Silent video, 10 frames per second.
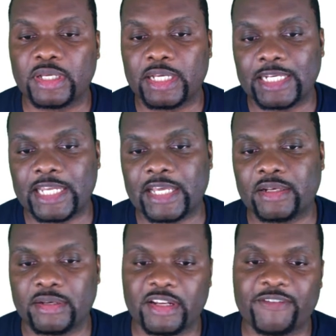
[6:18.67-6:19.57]
then
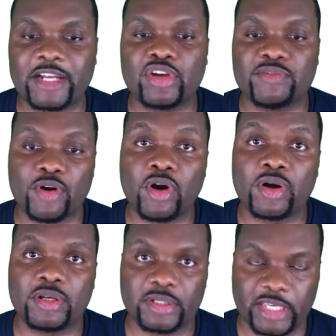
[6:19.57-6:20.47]
the value of
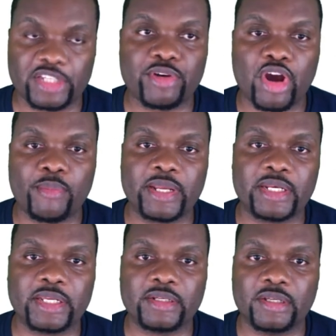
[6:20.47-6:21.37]
all is recommended.